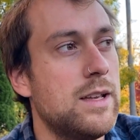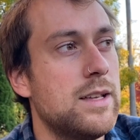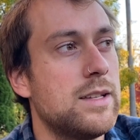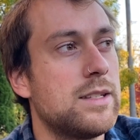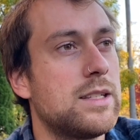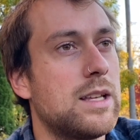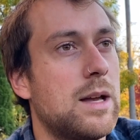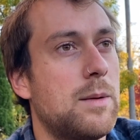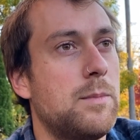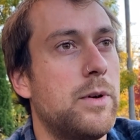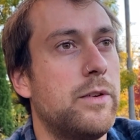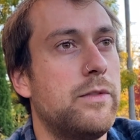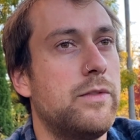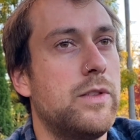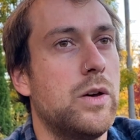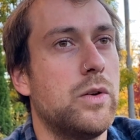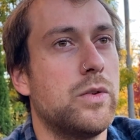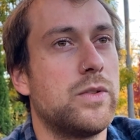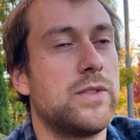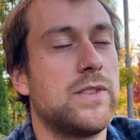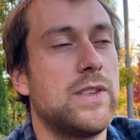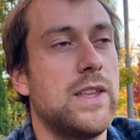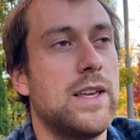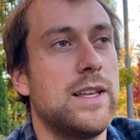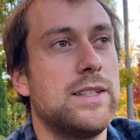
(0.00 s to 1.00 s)
Some of
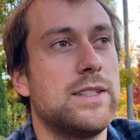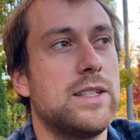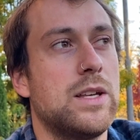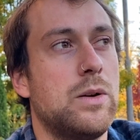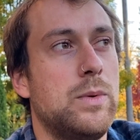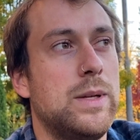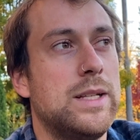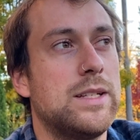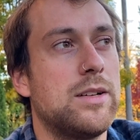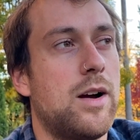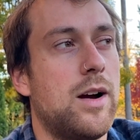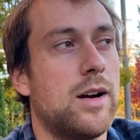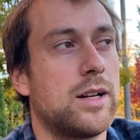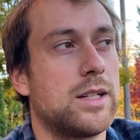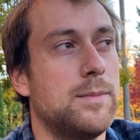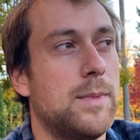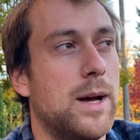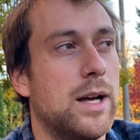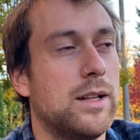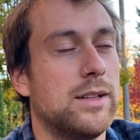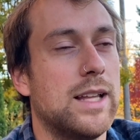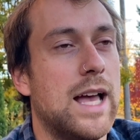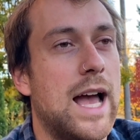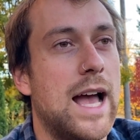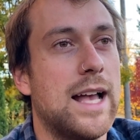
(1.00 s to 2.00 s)
those things that we talked
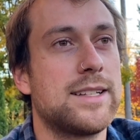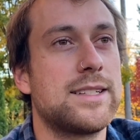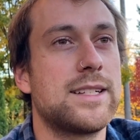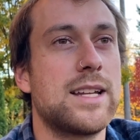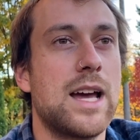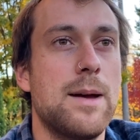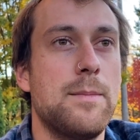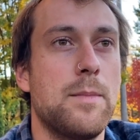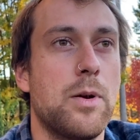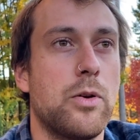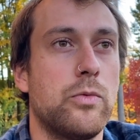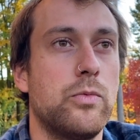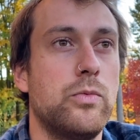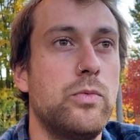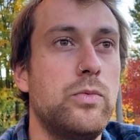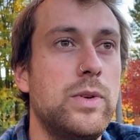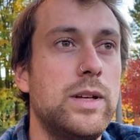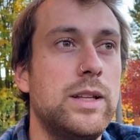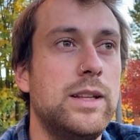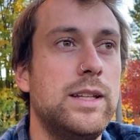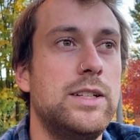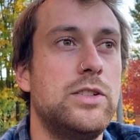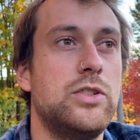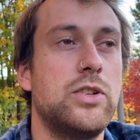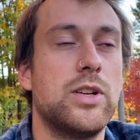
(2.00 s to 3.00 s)
about last time are
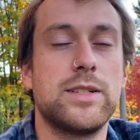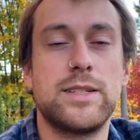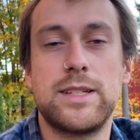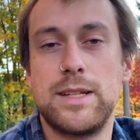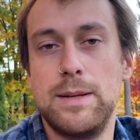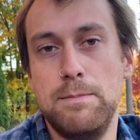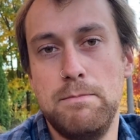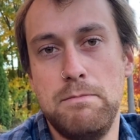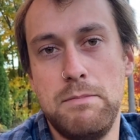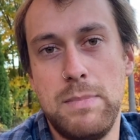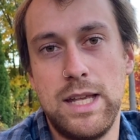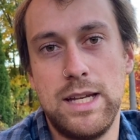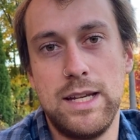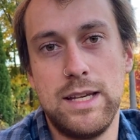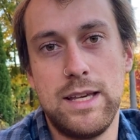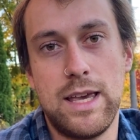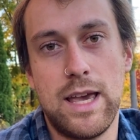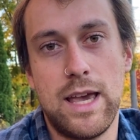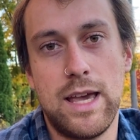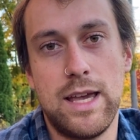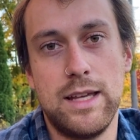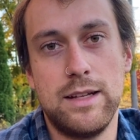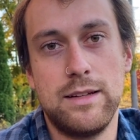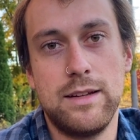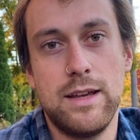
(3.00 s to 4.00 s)
really just to
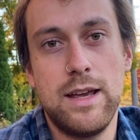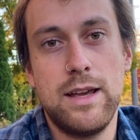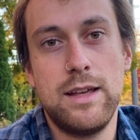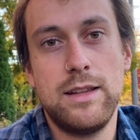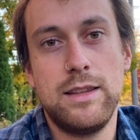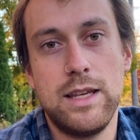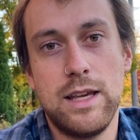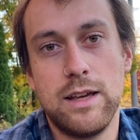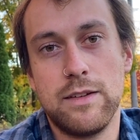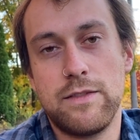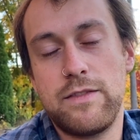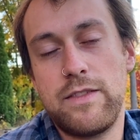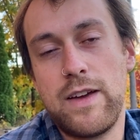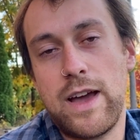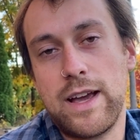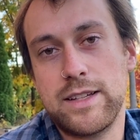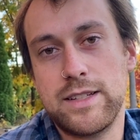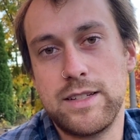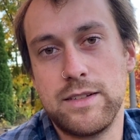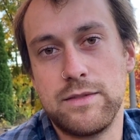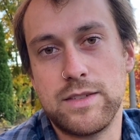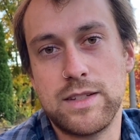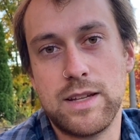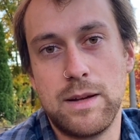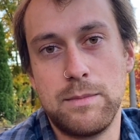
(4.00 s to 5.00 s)
mitigate the
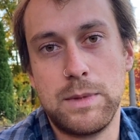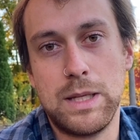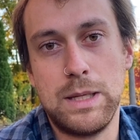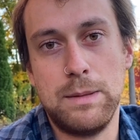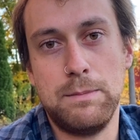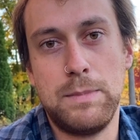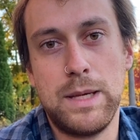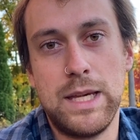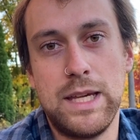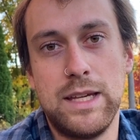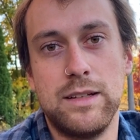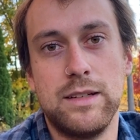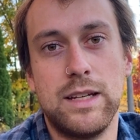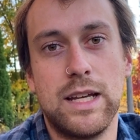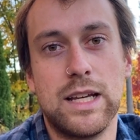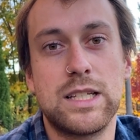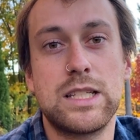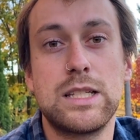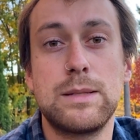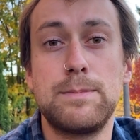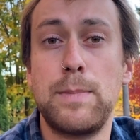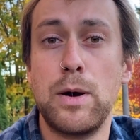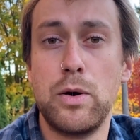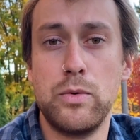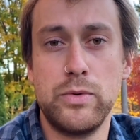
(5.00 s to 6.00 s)
effects of something being
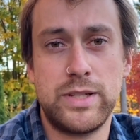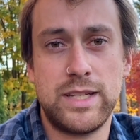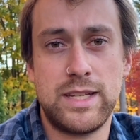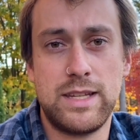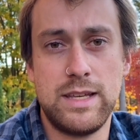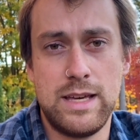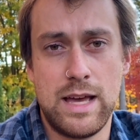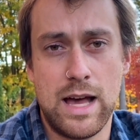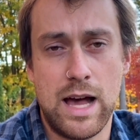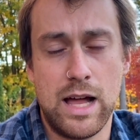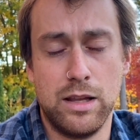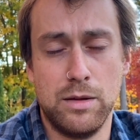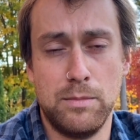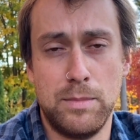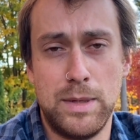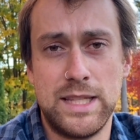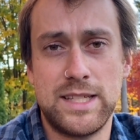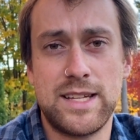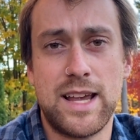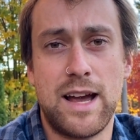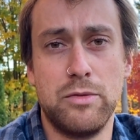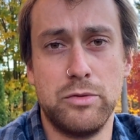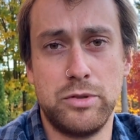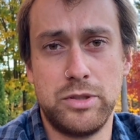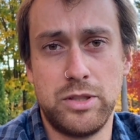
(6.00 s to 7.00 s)
exposed to the
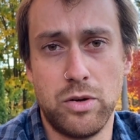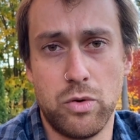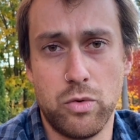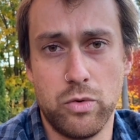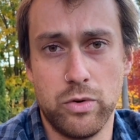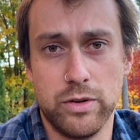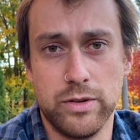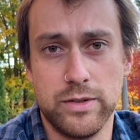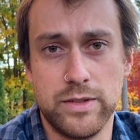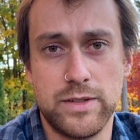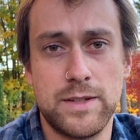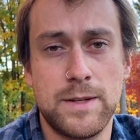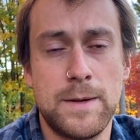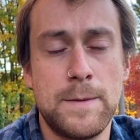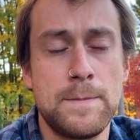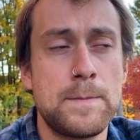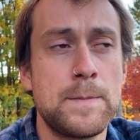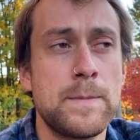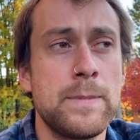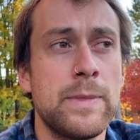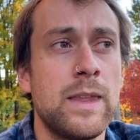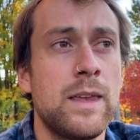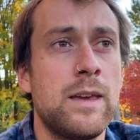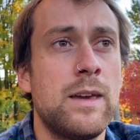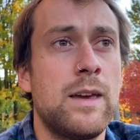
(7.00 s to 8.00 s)
elements outdoors,
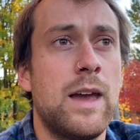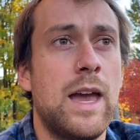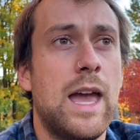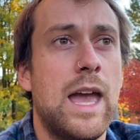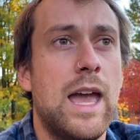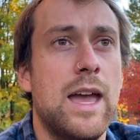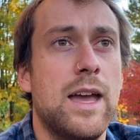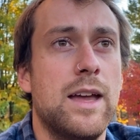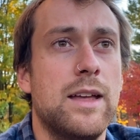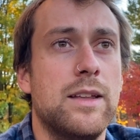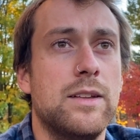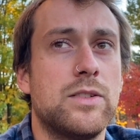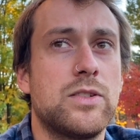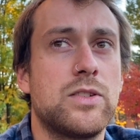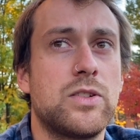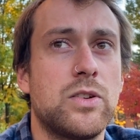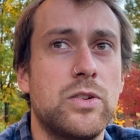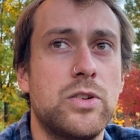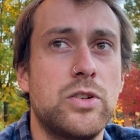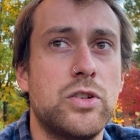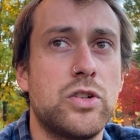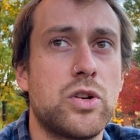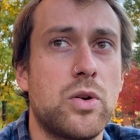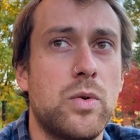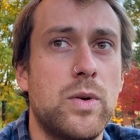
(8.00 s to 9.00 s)
and
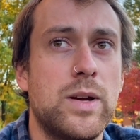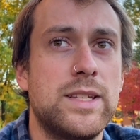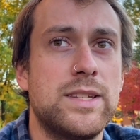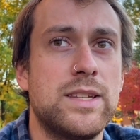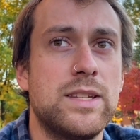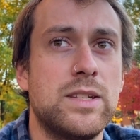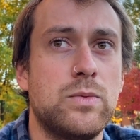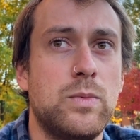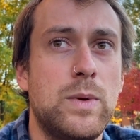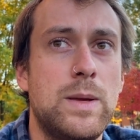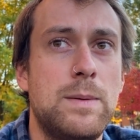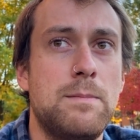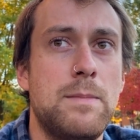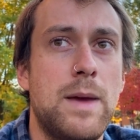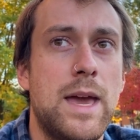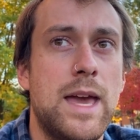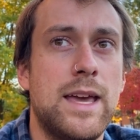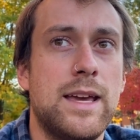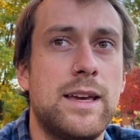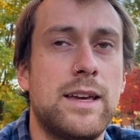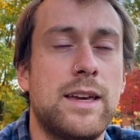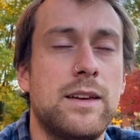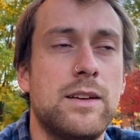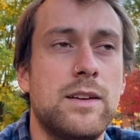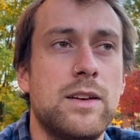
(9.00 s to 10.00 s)
certain choices we
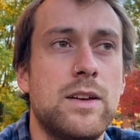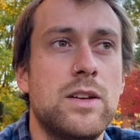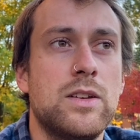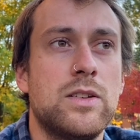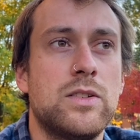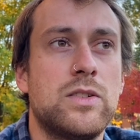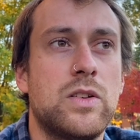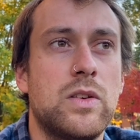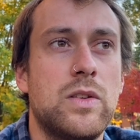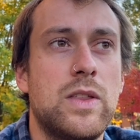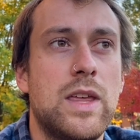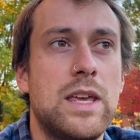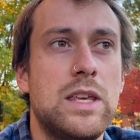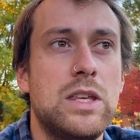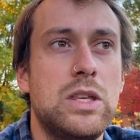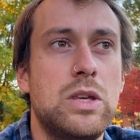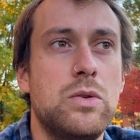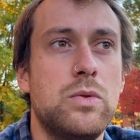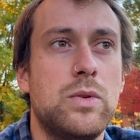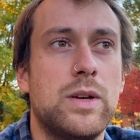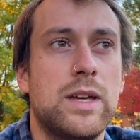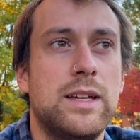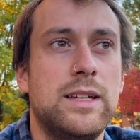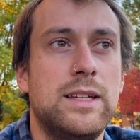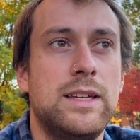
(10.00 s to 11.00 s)
make so that
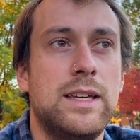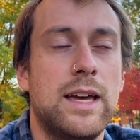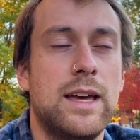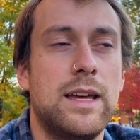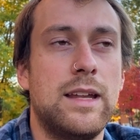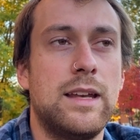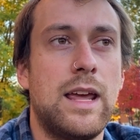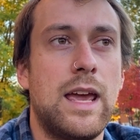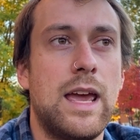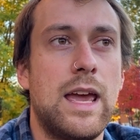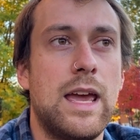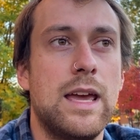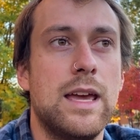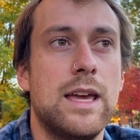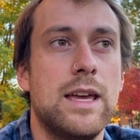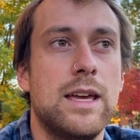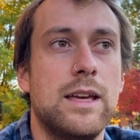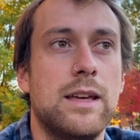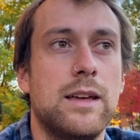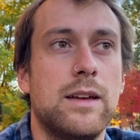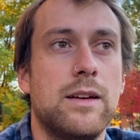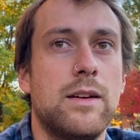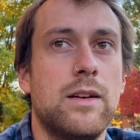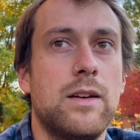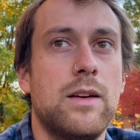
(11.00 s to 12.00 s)
you can get
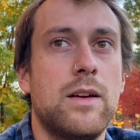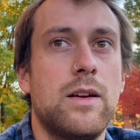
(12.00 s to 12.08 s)
a